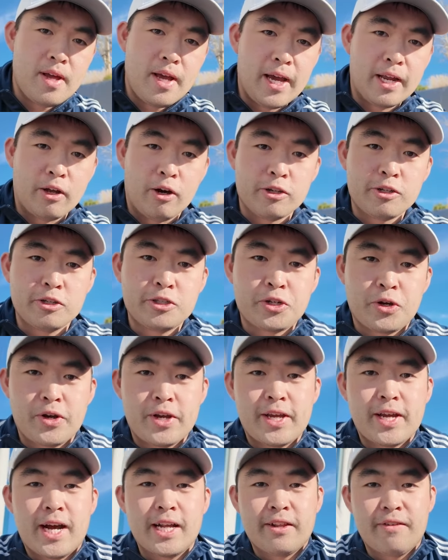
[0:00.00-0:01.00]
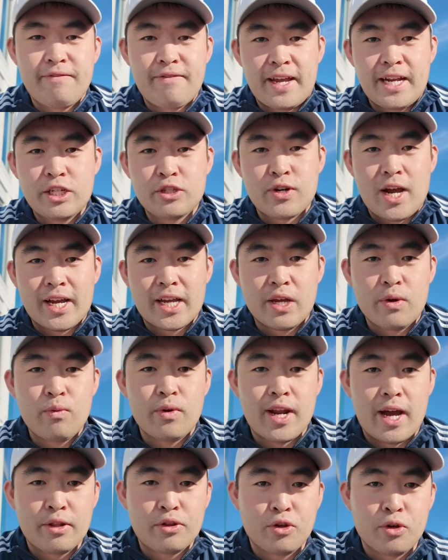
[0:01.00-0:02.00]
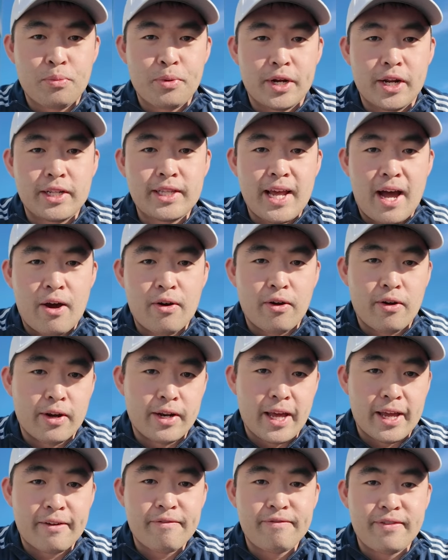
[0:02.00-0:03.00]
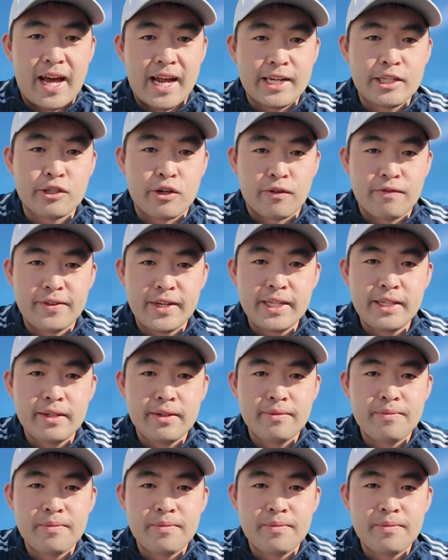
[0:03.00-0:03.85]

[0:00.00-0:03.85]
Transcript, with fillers: and also show you guys the face tracking when I do put it down on a flat surface,